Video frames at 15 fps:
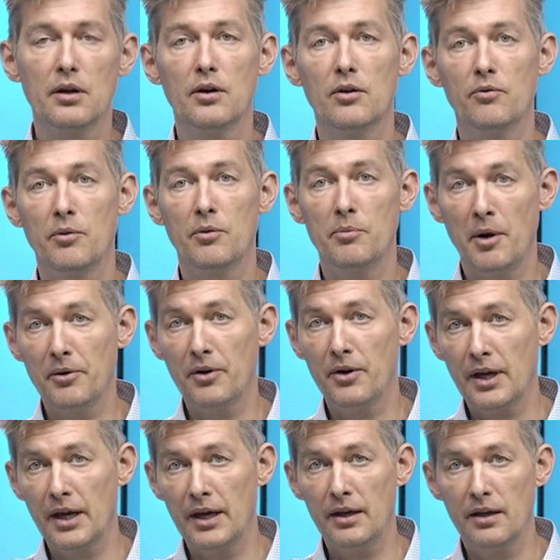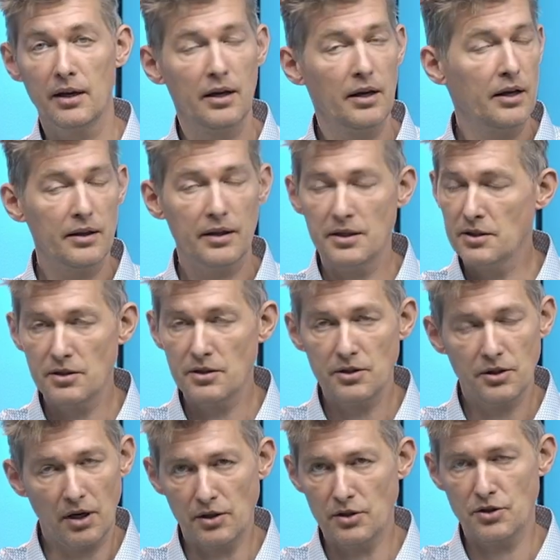Remember again, this is
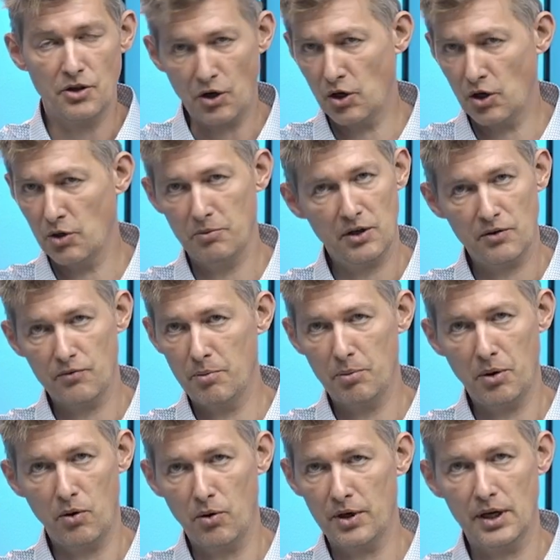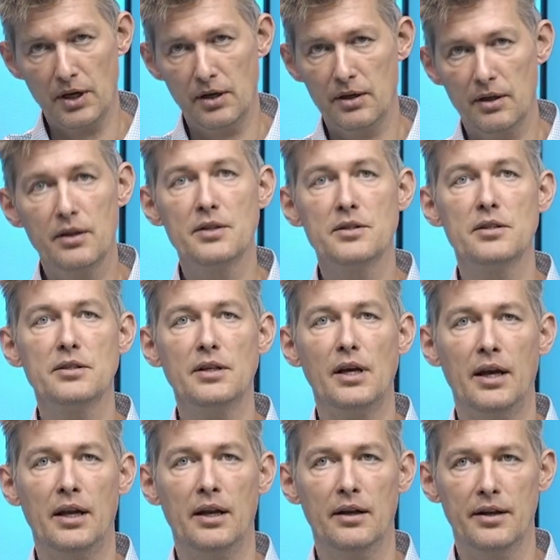not document reporting, this is
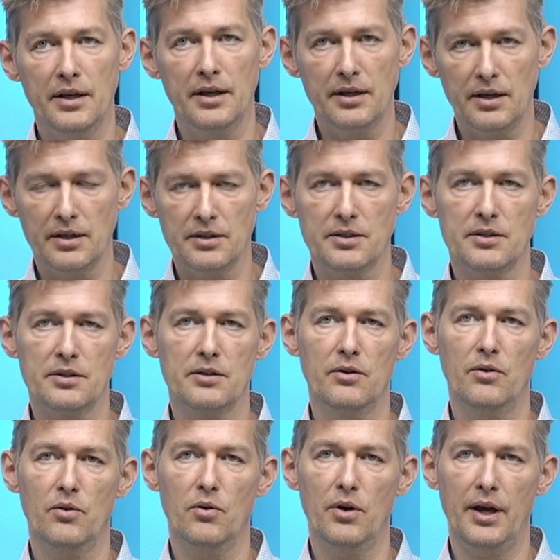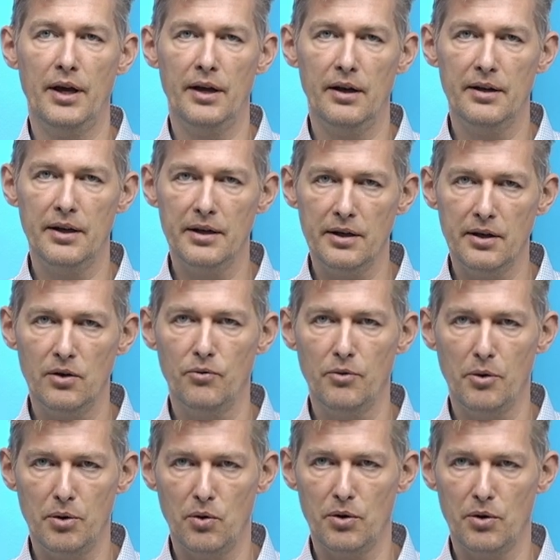analytics or analytical
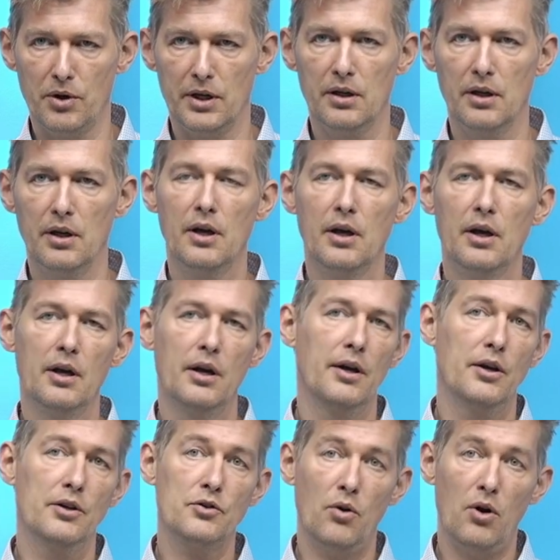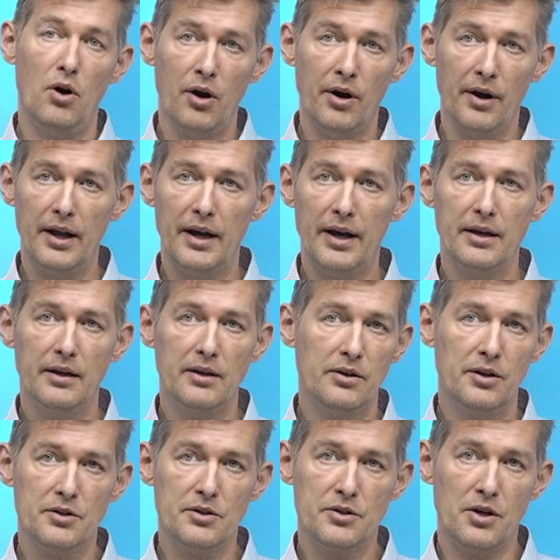reporting. So online
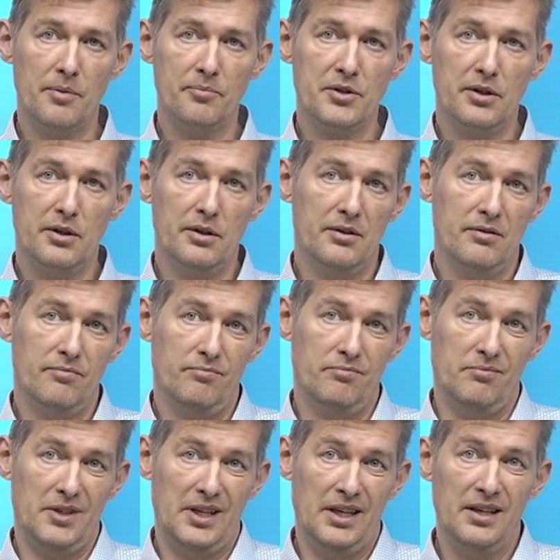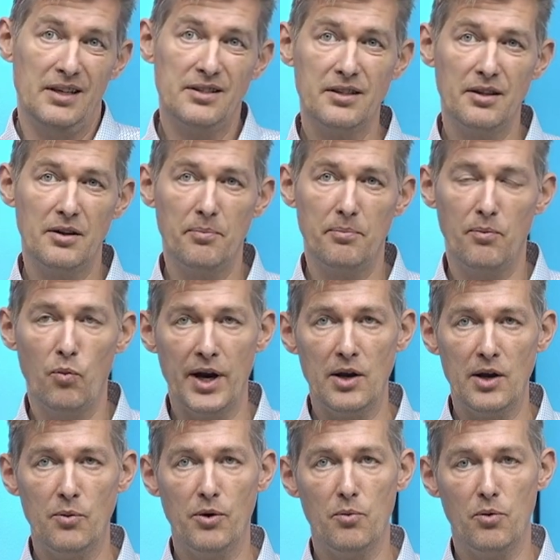consumption is the
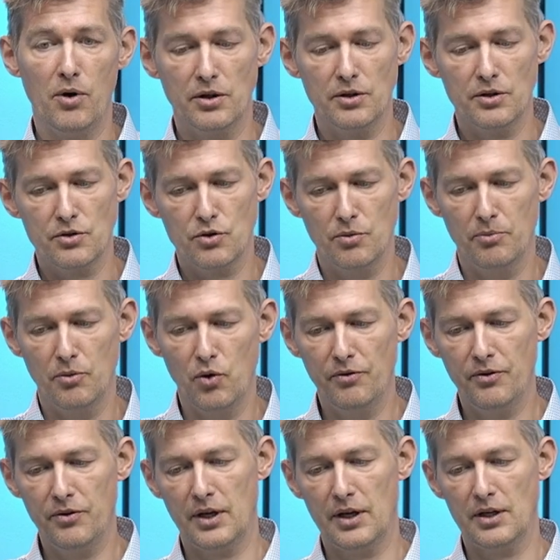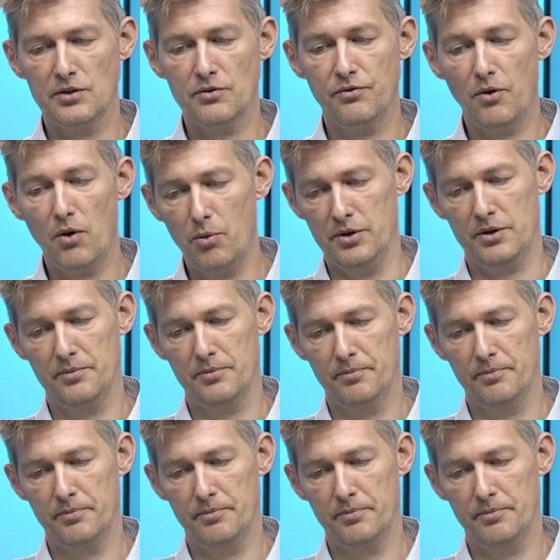way we want to move things forward.